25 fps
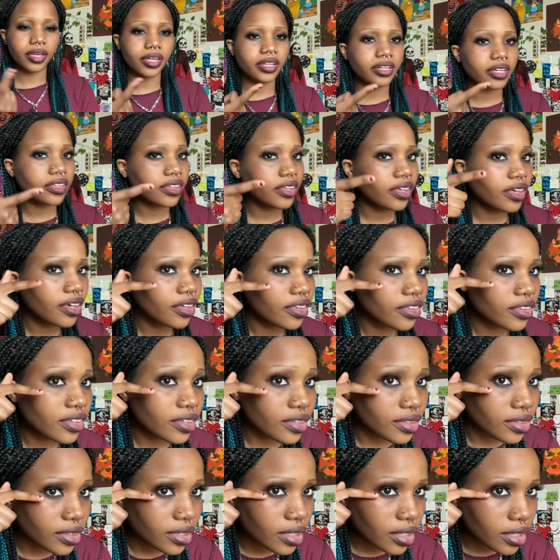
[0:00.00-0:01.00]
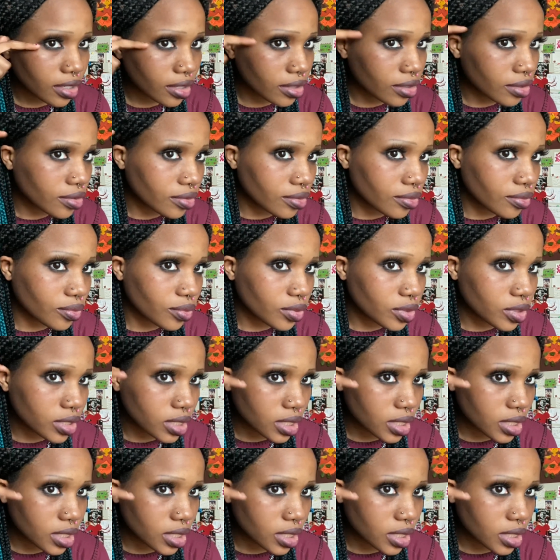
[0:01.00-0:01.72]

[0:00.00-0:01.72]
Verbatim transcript: And I like the thing with